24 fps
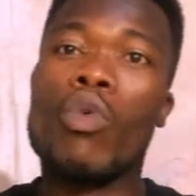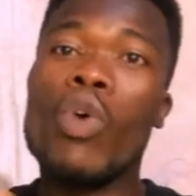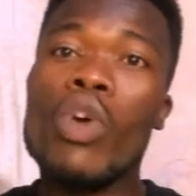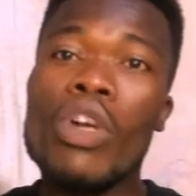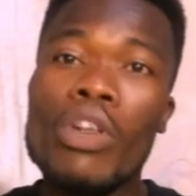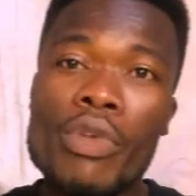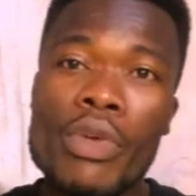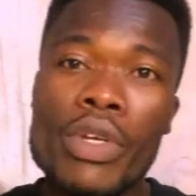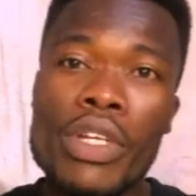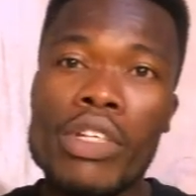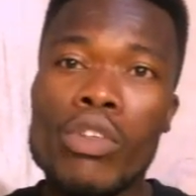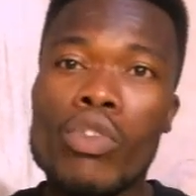
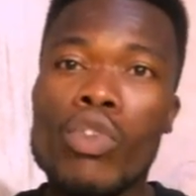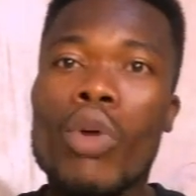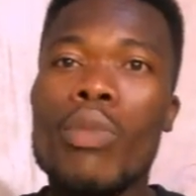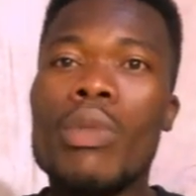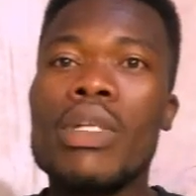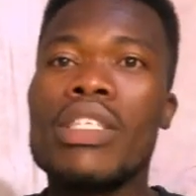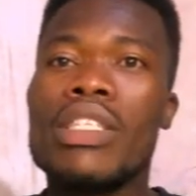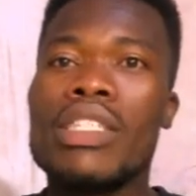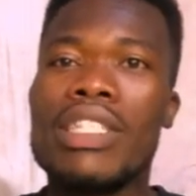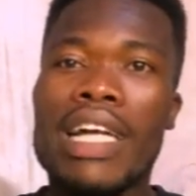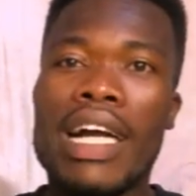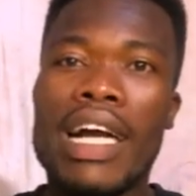Gordon,
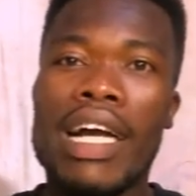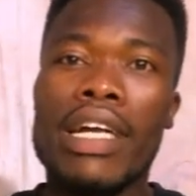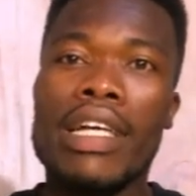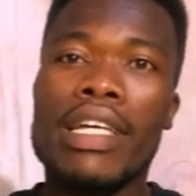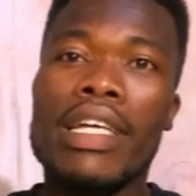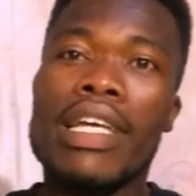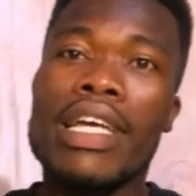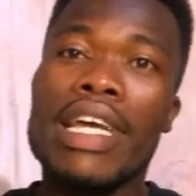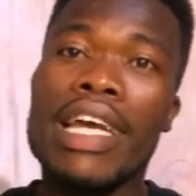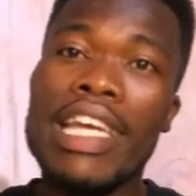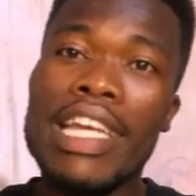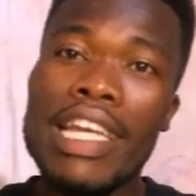almost a
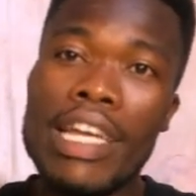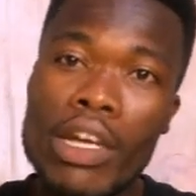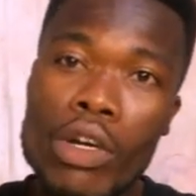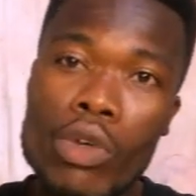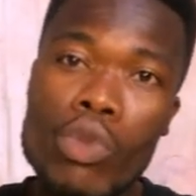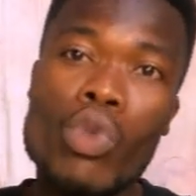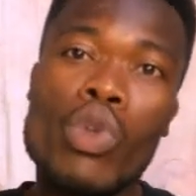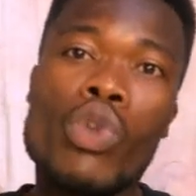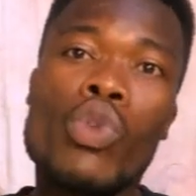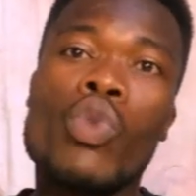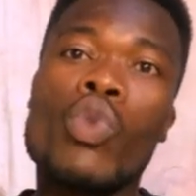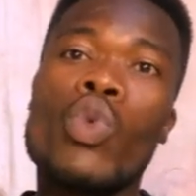
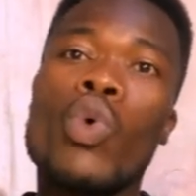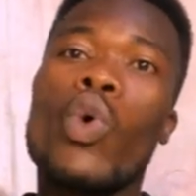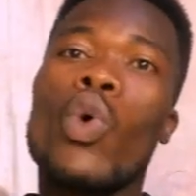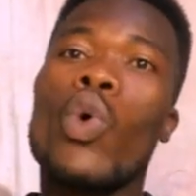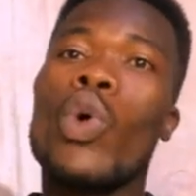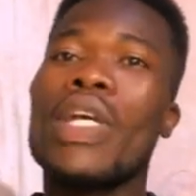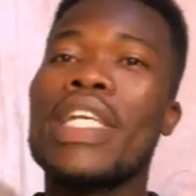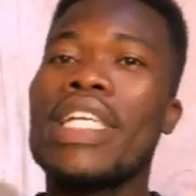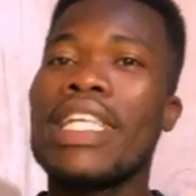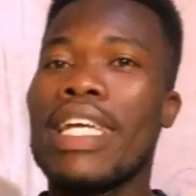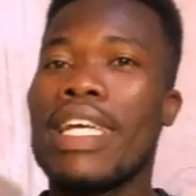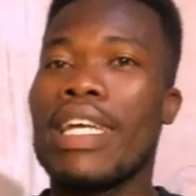Edwin,
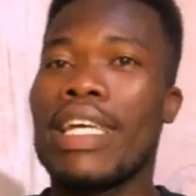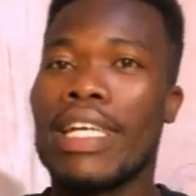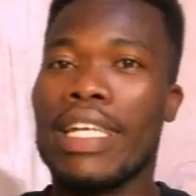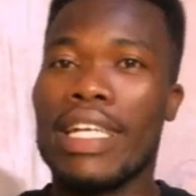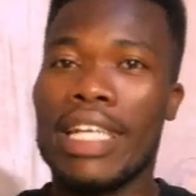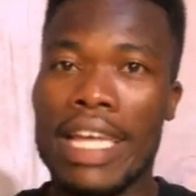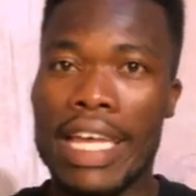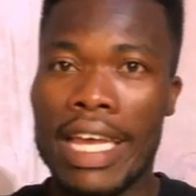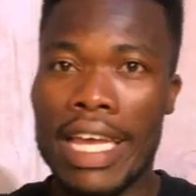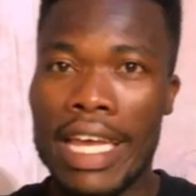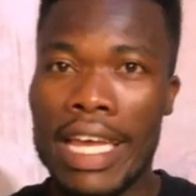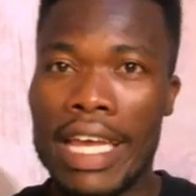or ye,
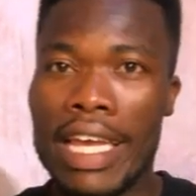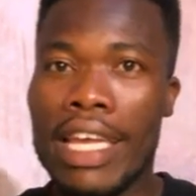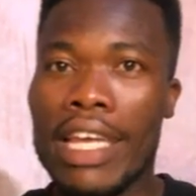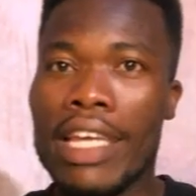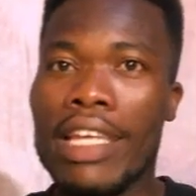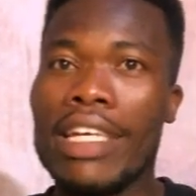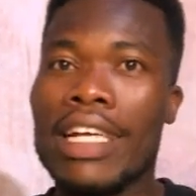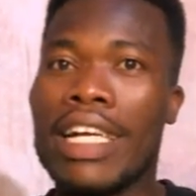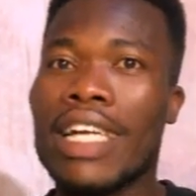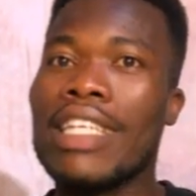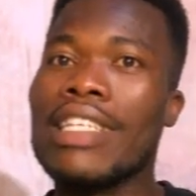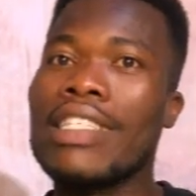
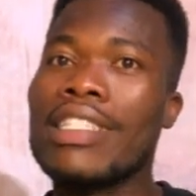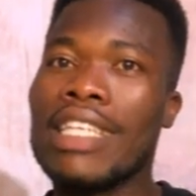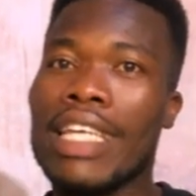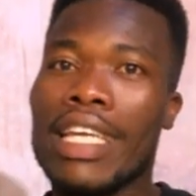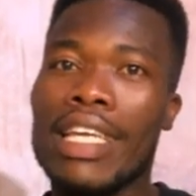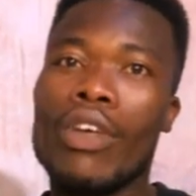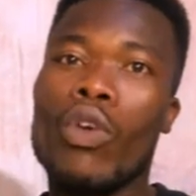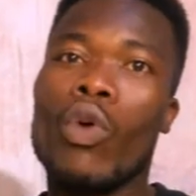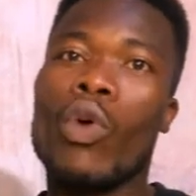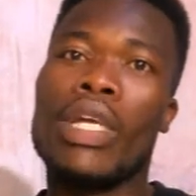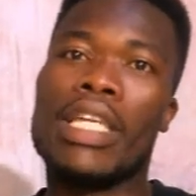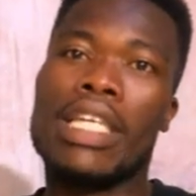you can
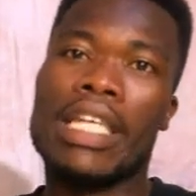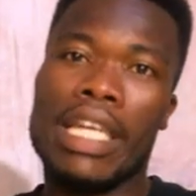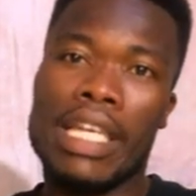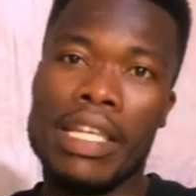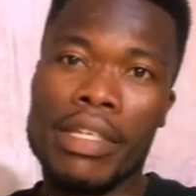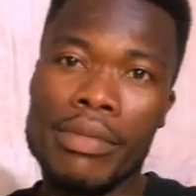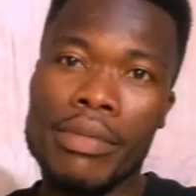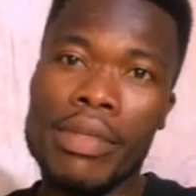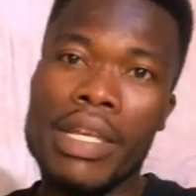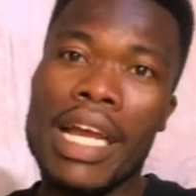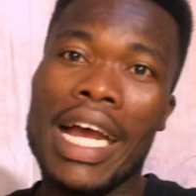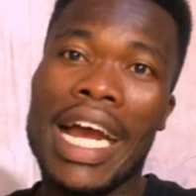say, or ye
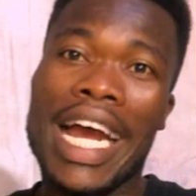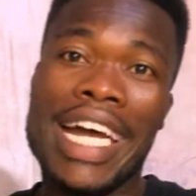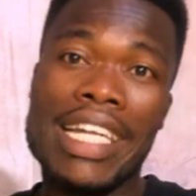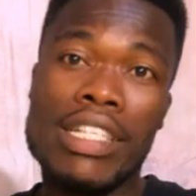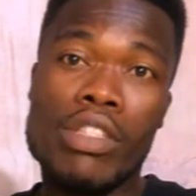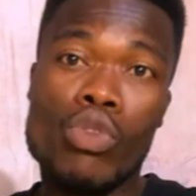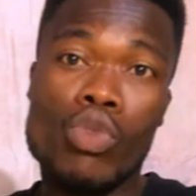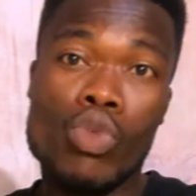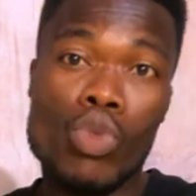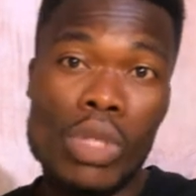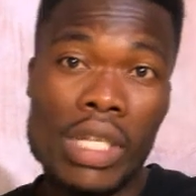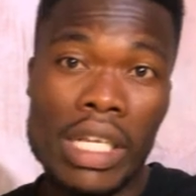
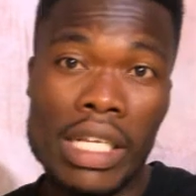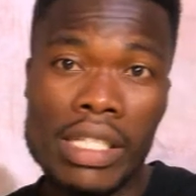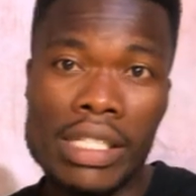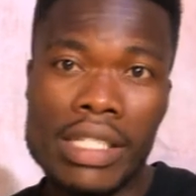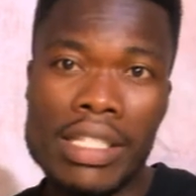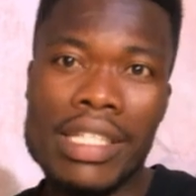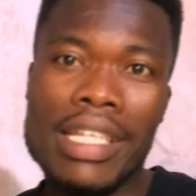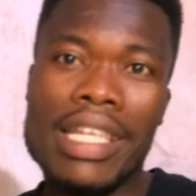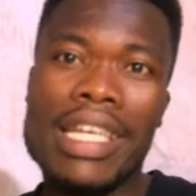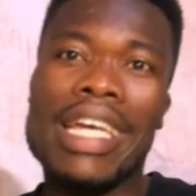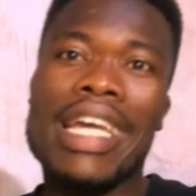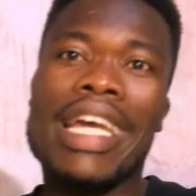art student,
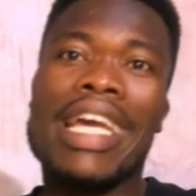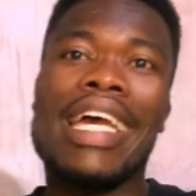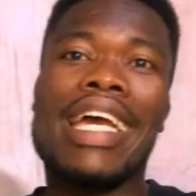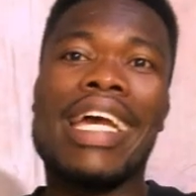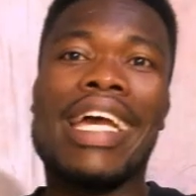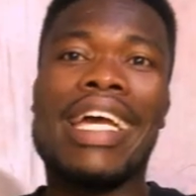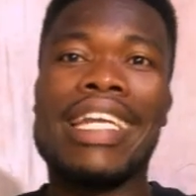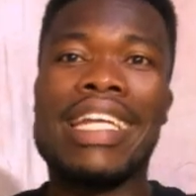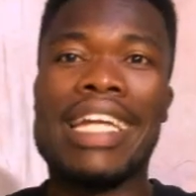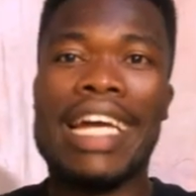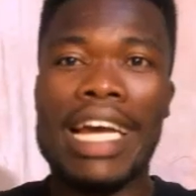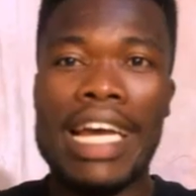
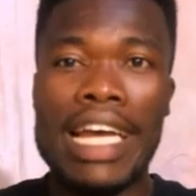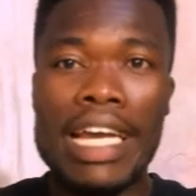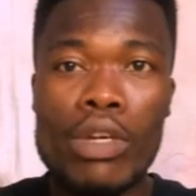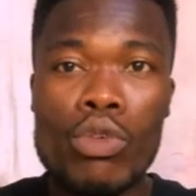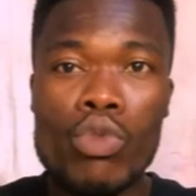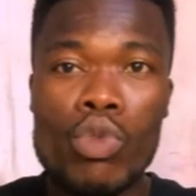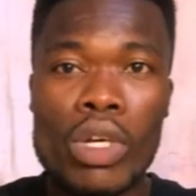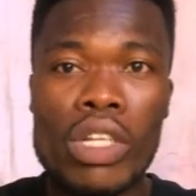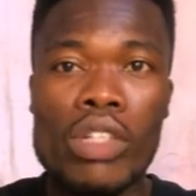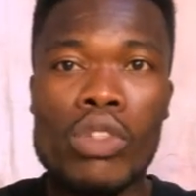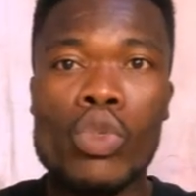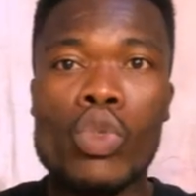and a
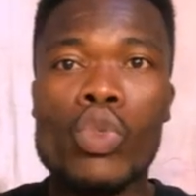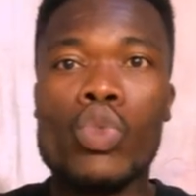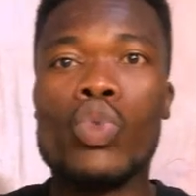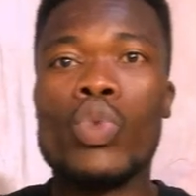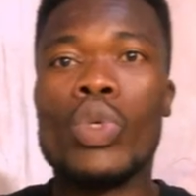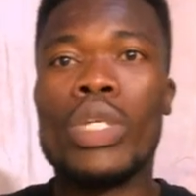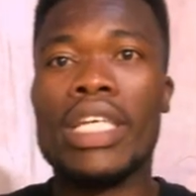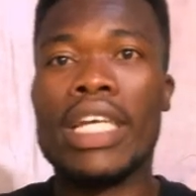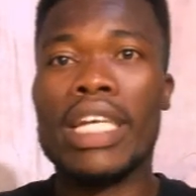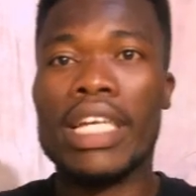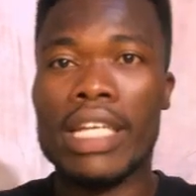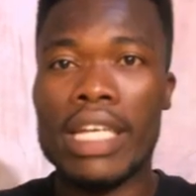Edward, no so
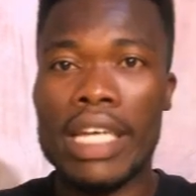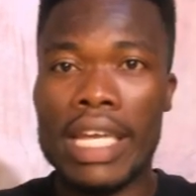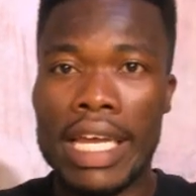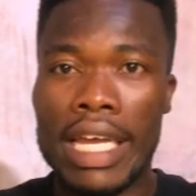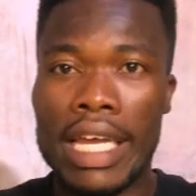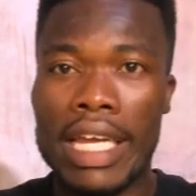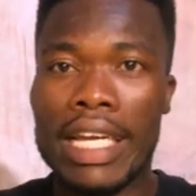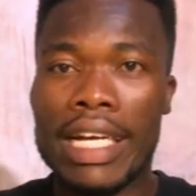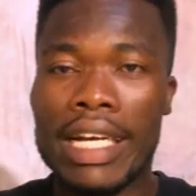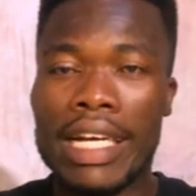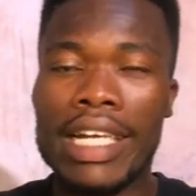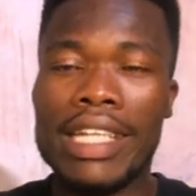ye,
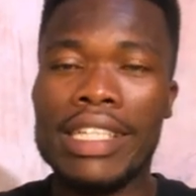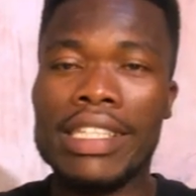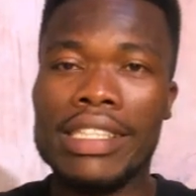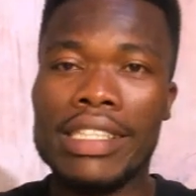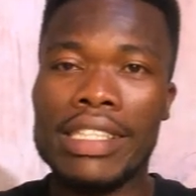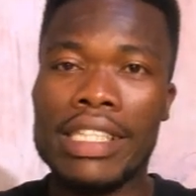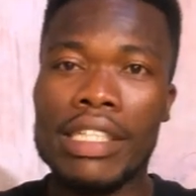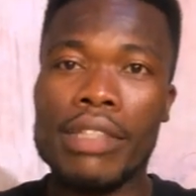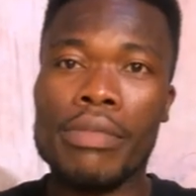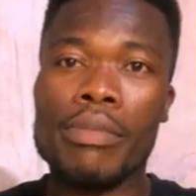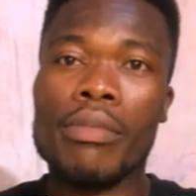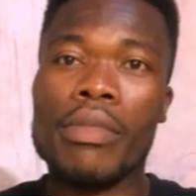you can
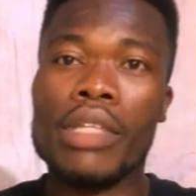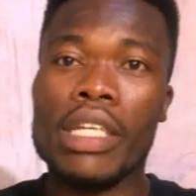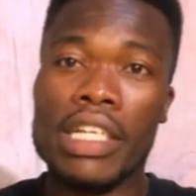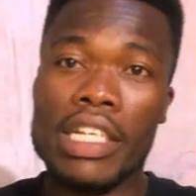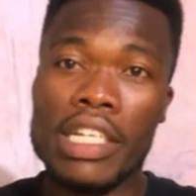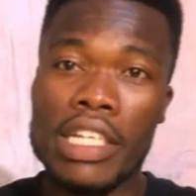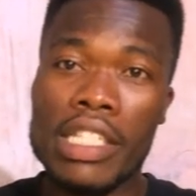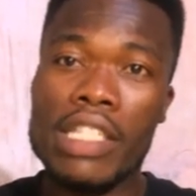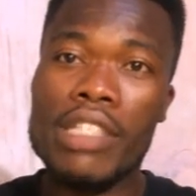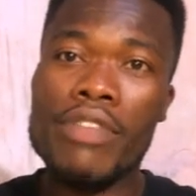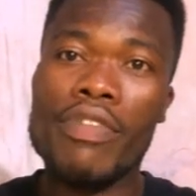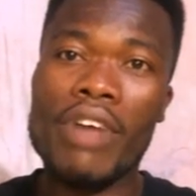say.
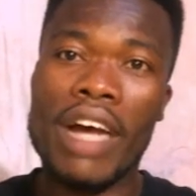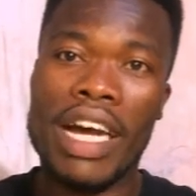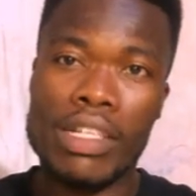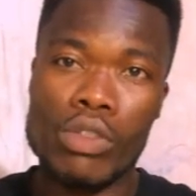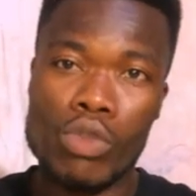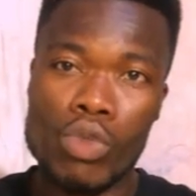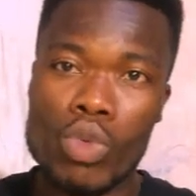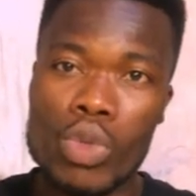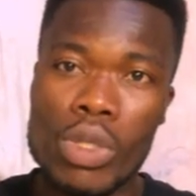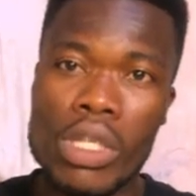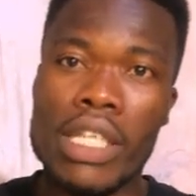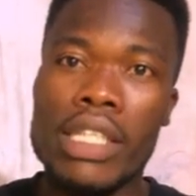Creative art
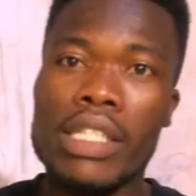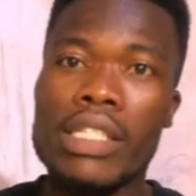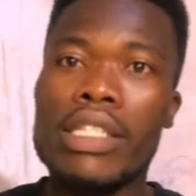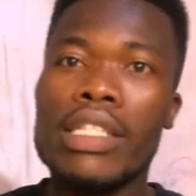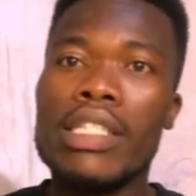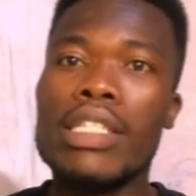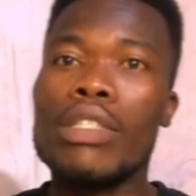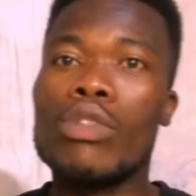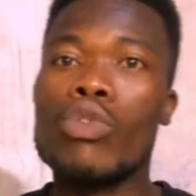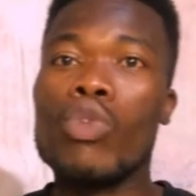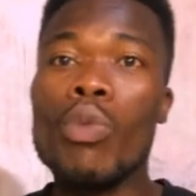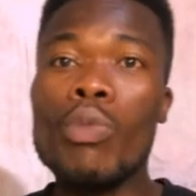student
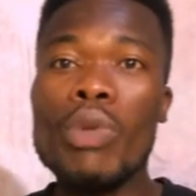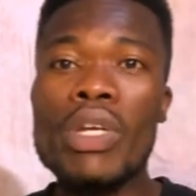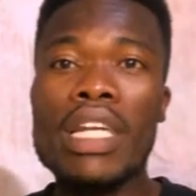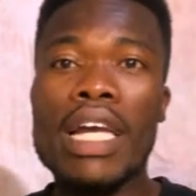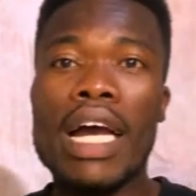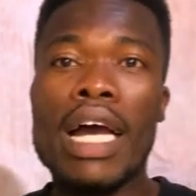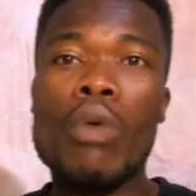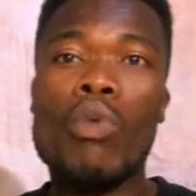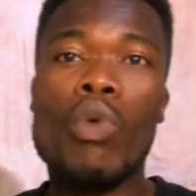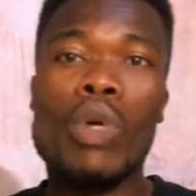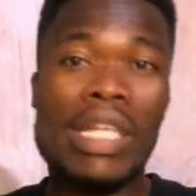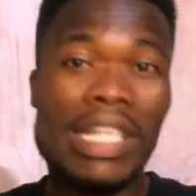in
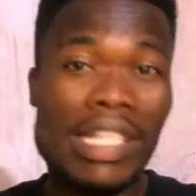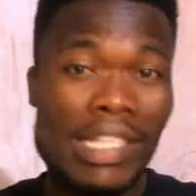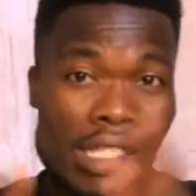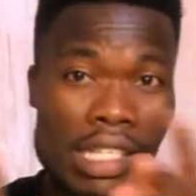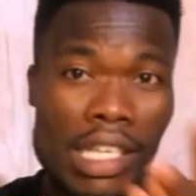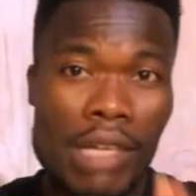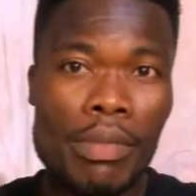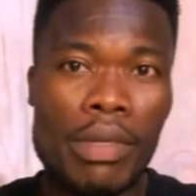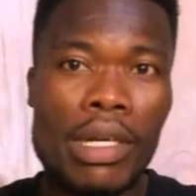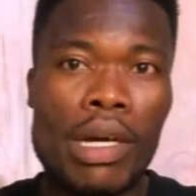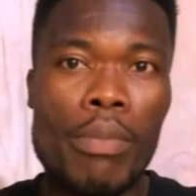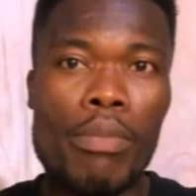Tumina with the
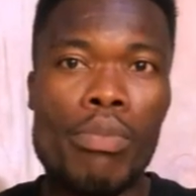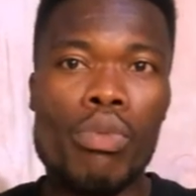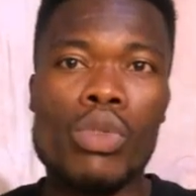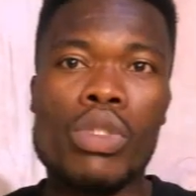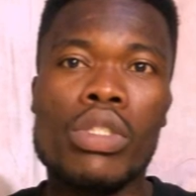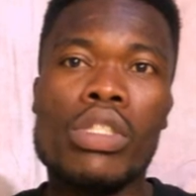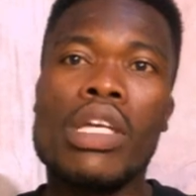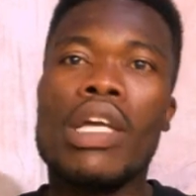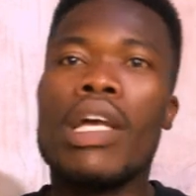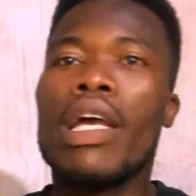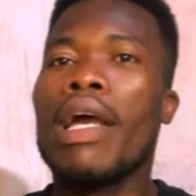same campus.